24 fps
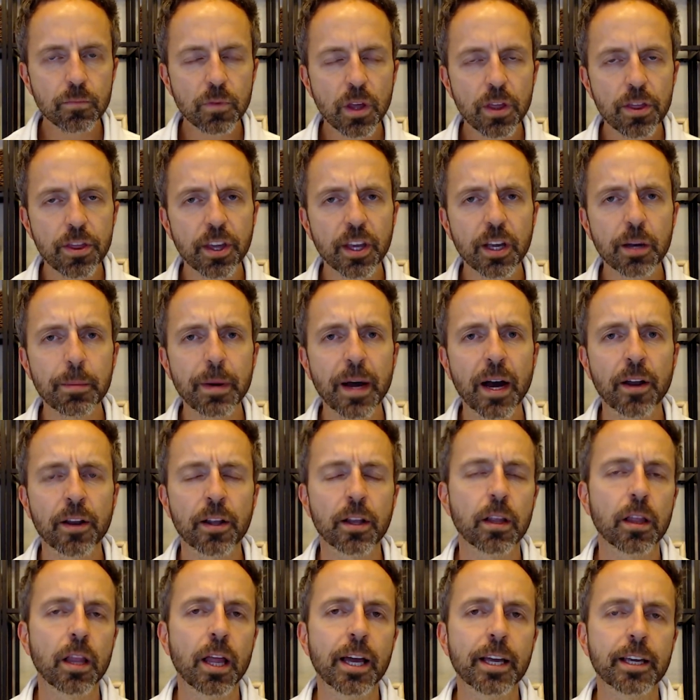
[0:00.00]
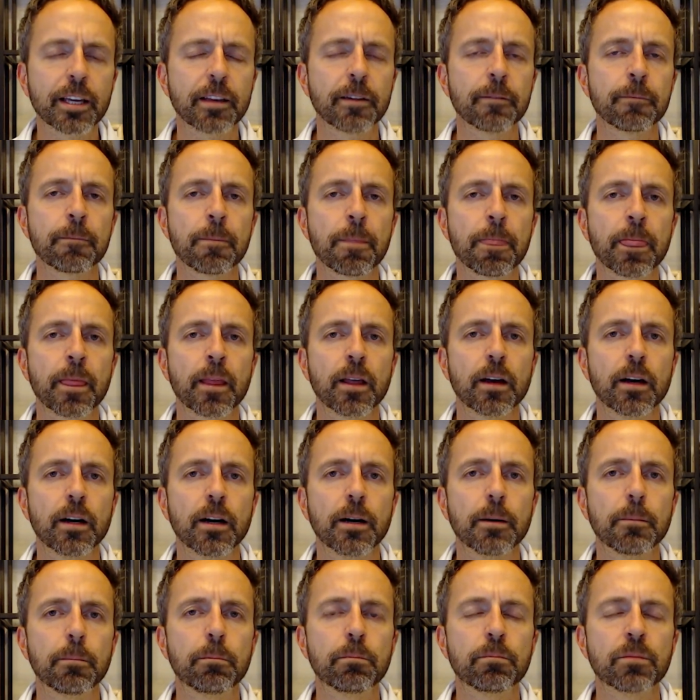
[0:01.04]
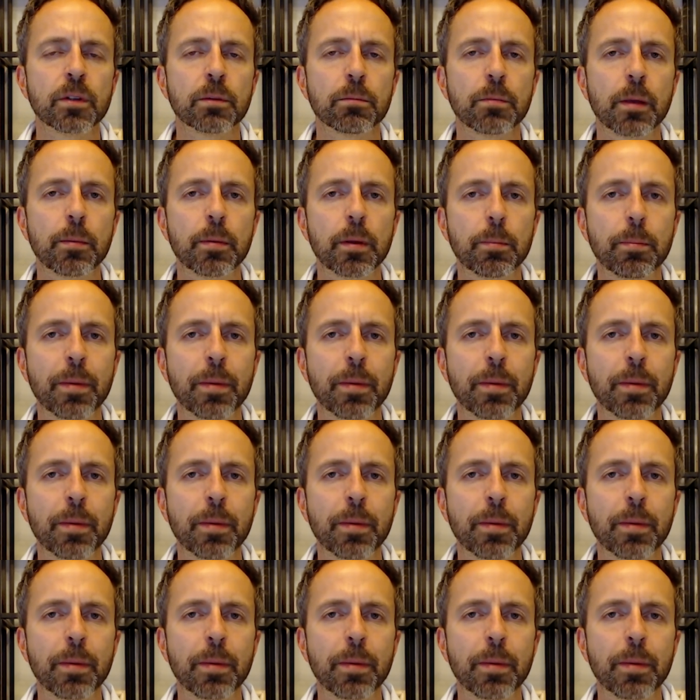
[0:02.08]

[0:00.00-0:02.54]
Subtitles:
Think about it like maybe